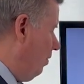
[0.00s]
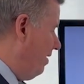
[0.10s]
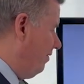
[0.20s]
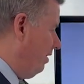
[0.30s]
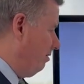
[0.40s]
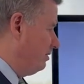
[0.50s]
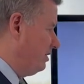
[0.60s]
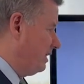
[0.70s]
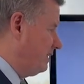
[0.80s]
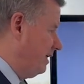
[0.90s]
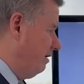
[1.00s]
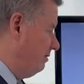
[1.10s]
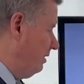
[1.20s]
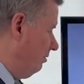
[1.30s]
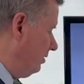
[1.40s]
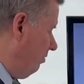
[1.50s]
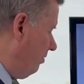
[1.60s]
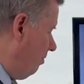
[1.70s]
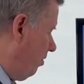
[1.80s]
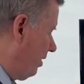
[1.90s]
We have 116 hotels on
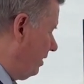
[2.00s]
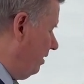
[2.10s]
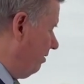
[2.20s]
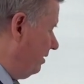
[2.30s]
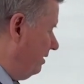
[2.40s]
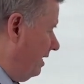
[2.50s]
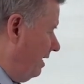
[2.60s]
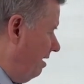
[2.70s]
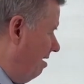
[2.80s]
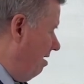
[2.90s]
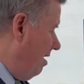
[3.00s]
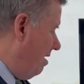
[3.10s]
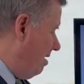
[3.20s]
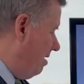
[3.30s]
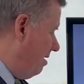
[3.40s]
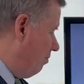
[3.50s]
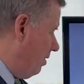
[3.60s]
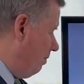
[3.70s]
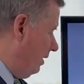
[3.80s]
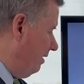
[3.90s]
the market here today, and
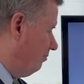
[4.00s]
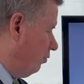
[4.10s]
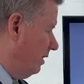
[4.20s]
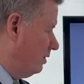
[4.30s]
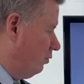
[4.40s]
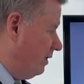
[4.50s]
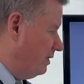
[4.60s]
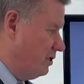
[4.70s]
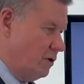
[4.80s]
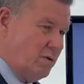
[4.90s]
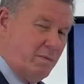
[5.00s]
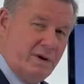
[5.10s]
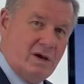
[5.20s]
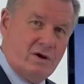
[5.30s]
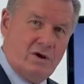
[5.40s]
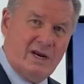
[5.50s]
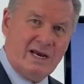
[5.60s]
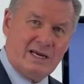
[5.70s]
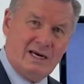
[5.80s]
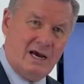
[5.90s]
we believe 2022 will be a good
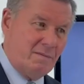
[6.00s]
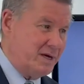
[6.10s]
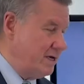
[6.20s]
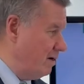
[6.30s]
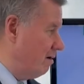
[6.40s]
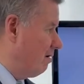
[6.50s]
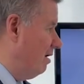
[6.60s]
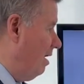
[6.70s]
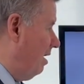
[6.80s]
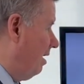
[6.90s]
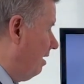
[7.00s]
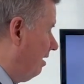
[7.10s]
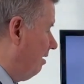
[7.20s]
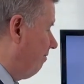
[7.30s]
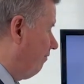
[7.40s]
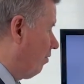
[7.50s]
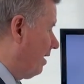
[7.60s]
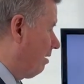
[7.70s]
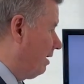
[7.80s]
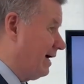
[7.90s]
economic year uh, for
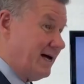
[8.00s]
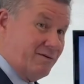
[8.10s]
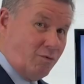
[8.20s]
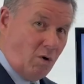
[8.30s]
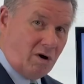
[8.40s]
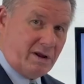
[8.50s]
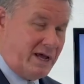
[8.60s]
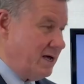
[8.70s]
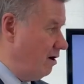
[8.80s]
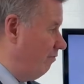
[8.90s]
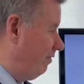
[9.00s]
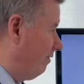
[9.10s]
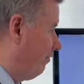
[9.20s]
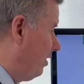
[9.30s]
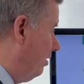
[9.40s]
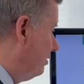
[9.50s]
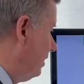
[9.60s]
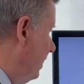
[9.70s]
our line of work and hopefully for the hotel